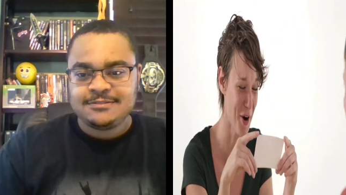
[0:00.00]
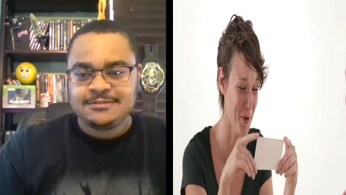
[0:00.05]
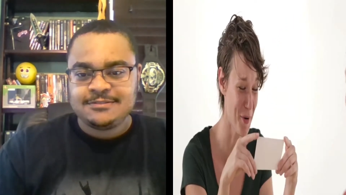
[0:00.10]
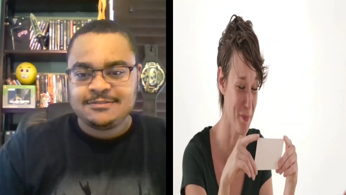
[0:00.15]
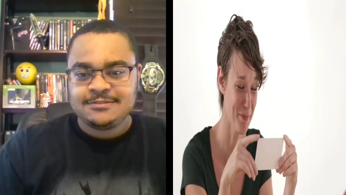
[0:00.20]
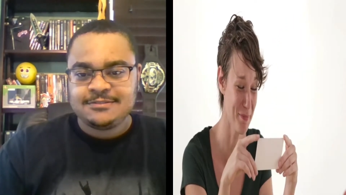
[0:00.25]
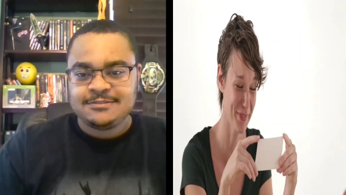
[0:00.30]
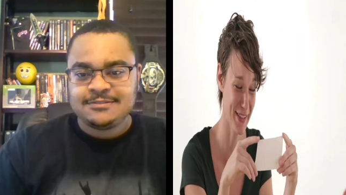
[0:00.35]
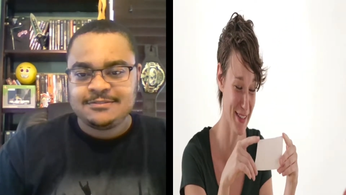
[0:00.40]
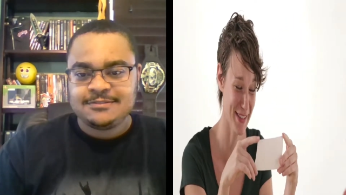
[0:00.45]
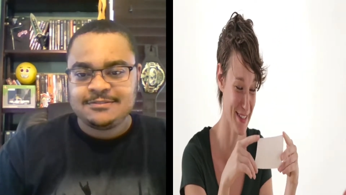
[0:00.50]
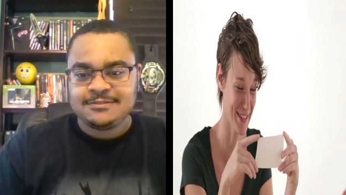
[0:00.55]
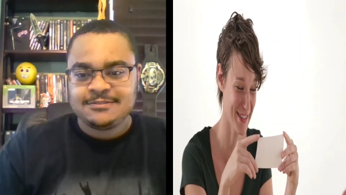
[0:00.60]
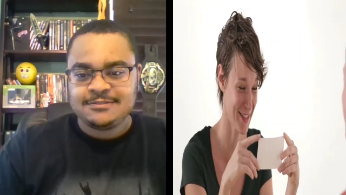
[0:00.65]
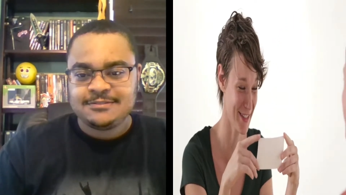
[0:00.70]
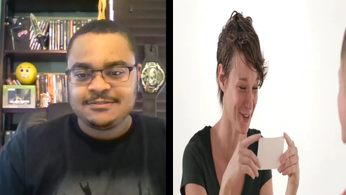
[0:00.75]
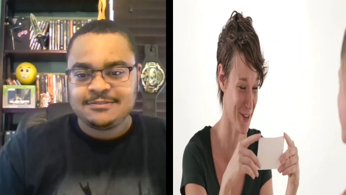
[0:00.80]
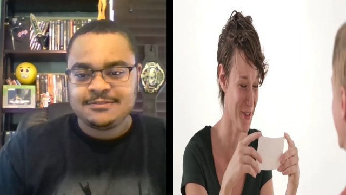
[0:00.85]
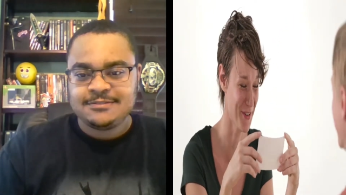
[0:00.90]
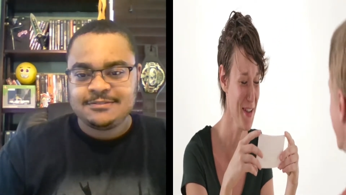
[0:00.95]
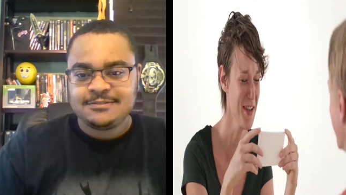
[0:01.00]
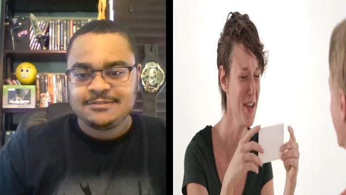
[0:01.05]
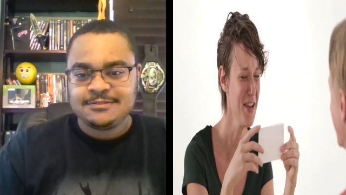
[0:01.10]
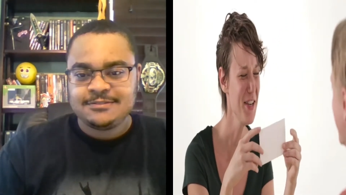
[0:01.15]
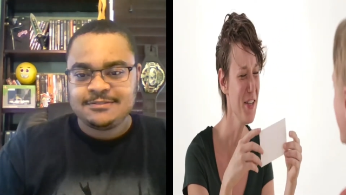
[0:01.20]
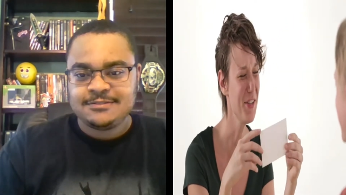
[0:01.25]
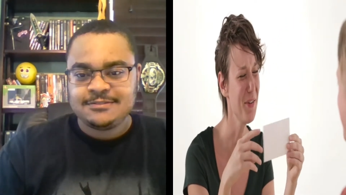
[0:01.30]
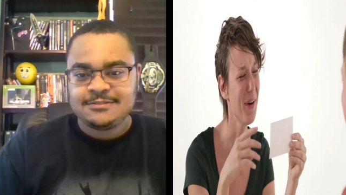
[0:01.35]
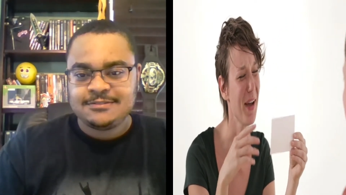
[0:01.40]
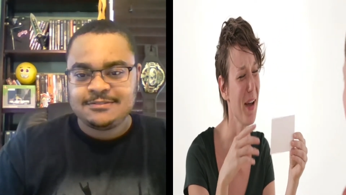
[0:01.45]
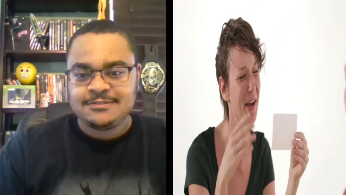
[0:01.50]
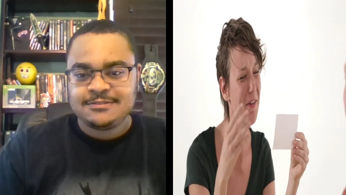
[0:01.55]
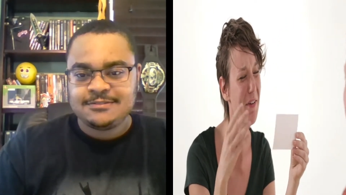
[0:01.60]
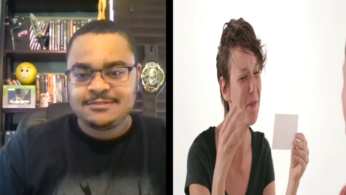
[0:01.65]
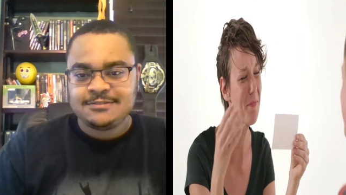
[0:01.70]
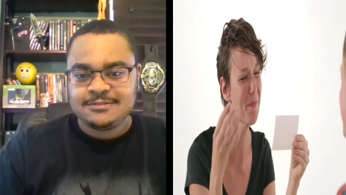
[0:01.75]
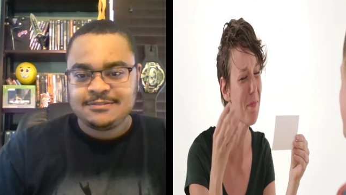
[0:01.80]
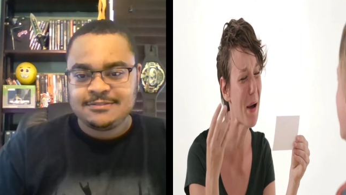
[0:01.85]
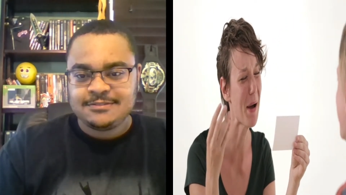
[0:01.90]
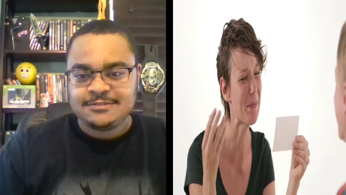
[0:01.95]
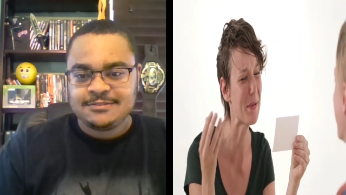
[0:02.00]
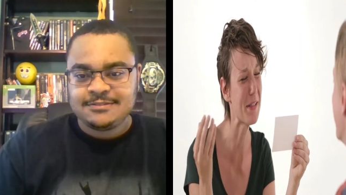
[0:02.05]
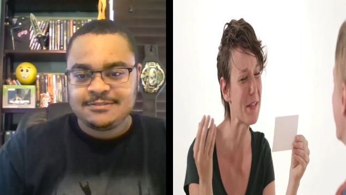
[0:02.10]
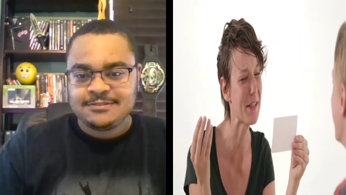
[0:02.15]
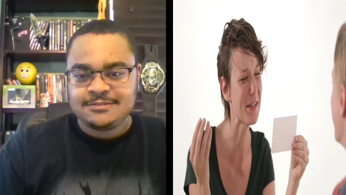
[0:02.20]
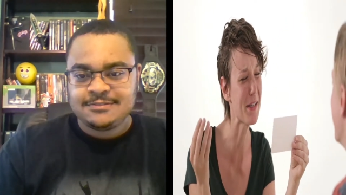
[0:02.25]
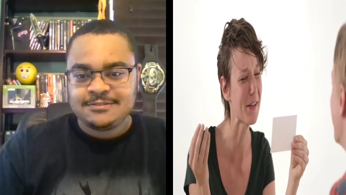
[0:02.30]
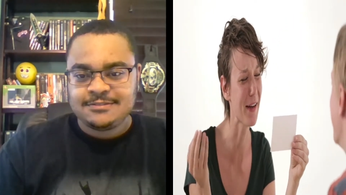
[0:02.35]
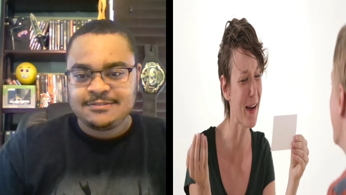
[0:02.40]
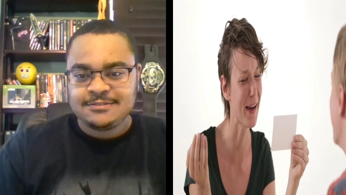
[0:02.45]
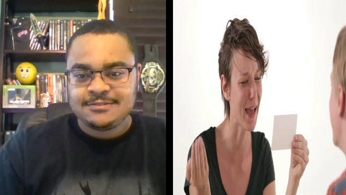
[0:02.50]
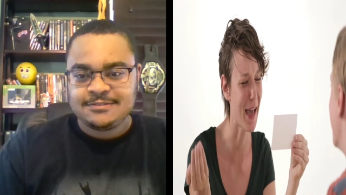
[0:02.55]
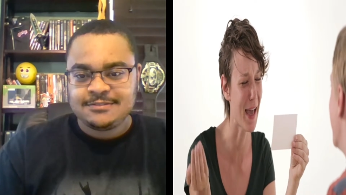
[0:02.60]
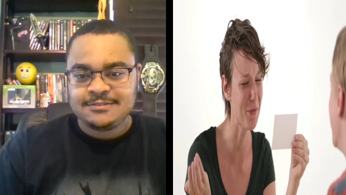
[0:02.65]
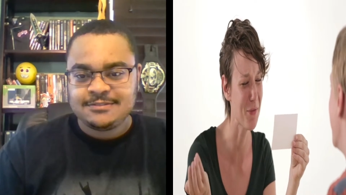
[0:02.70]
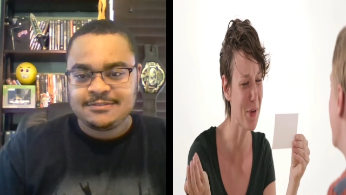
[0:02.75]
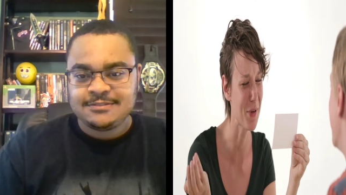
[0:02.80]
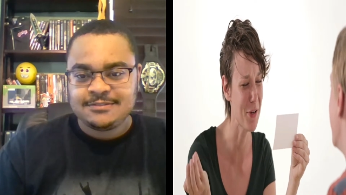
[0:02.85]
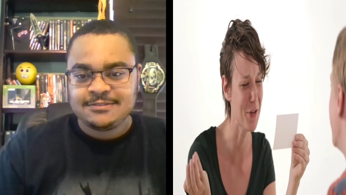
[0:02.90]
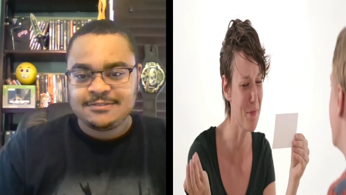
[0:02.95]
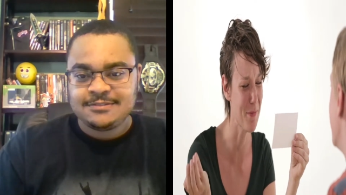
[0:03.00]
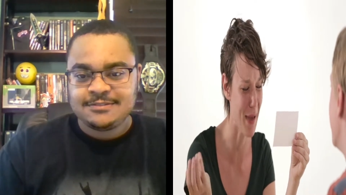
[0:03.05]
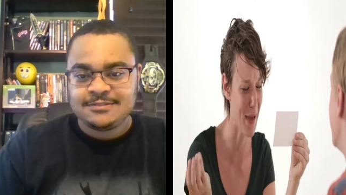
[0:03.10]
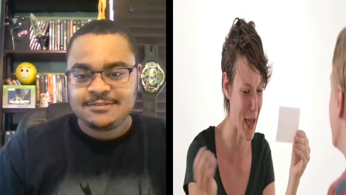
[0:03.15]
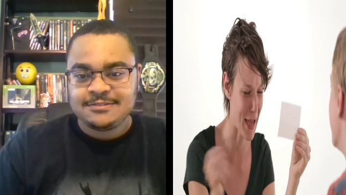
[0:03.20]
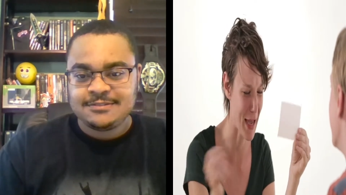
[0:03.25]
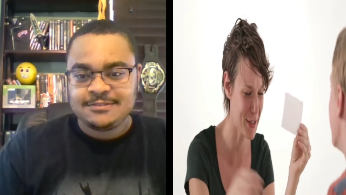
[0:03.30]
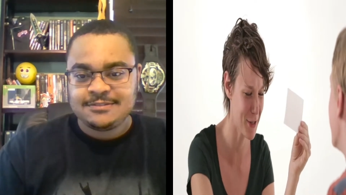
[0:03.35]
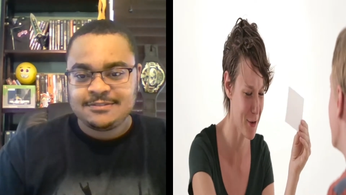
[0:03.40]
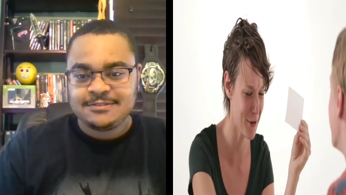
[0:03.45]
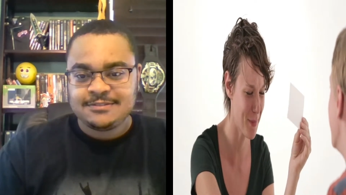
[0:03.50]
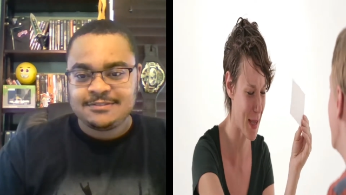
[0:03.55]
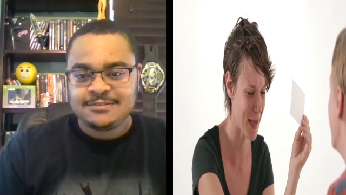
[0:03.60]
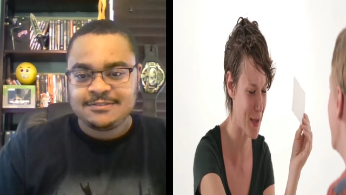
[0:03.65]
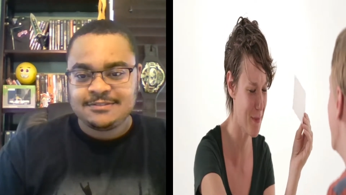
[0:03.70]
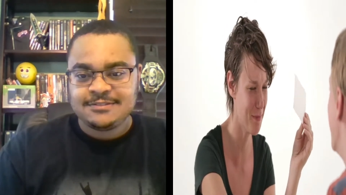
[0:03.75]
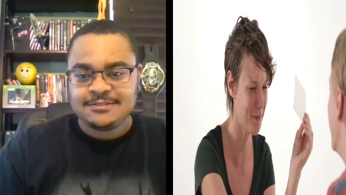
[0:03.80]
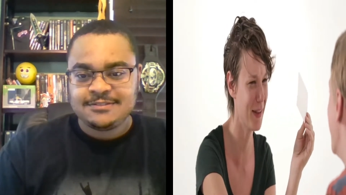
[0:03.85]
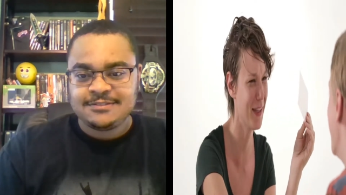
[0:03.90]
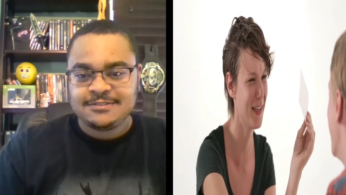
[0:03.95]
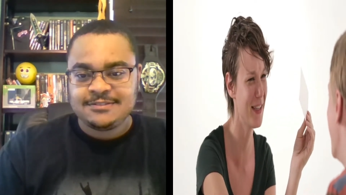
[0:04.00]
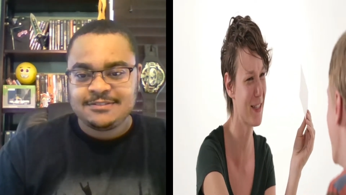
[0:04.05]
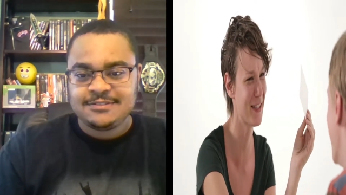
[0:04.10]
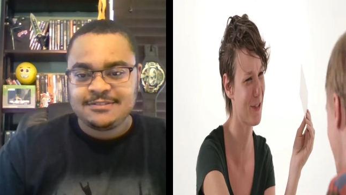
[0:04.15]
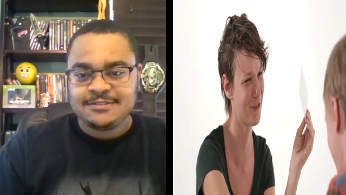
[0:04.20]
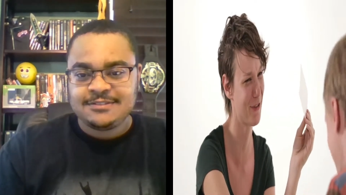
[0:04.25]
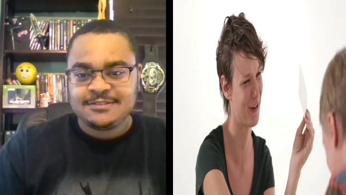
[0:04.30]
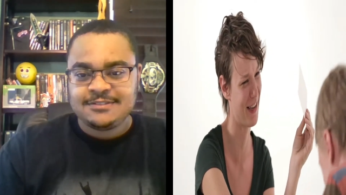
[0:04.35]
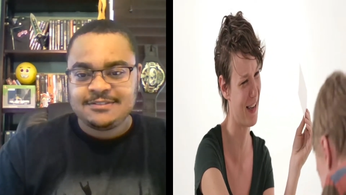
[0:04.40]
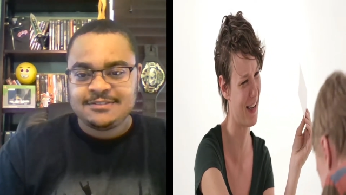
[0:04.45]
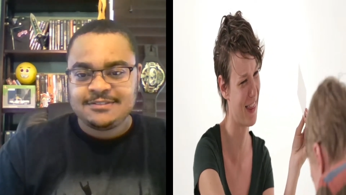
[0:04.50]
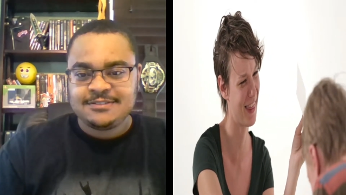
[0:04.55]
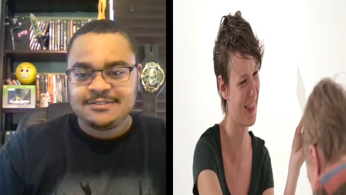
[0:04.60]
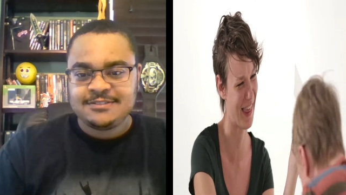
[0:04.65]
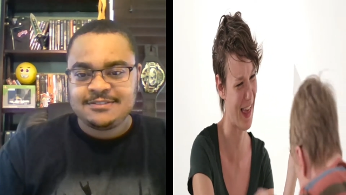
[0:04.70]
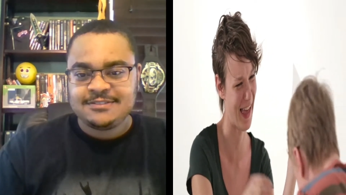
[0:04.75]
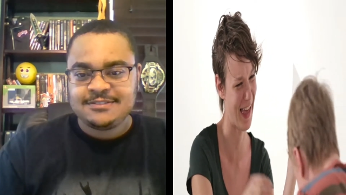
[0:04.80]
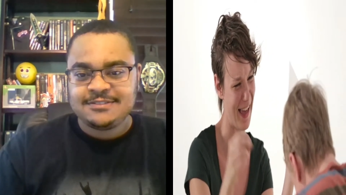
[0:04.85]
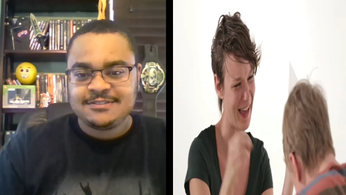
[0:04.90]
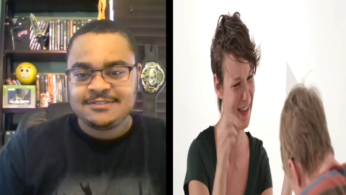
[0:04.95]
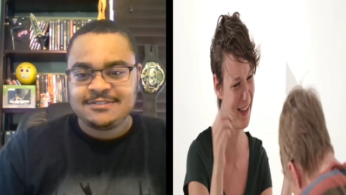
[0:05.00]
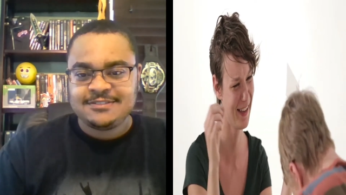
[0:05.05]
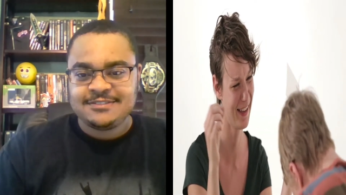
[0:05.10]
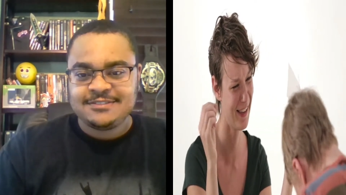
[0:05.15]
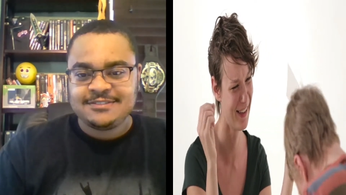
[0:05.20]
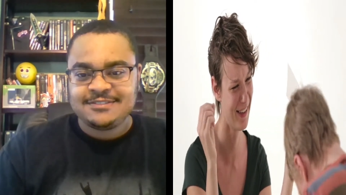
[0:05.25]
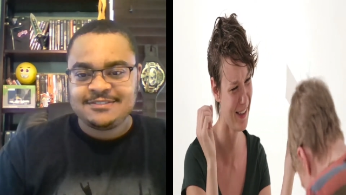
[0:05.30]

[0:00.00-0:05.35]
Speaker 1: Oh, please don't. Do I ever bob into your head when you masturbate? Please drink that.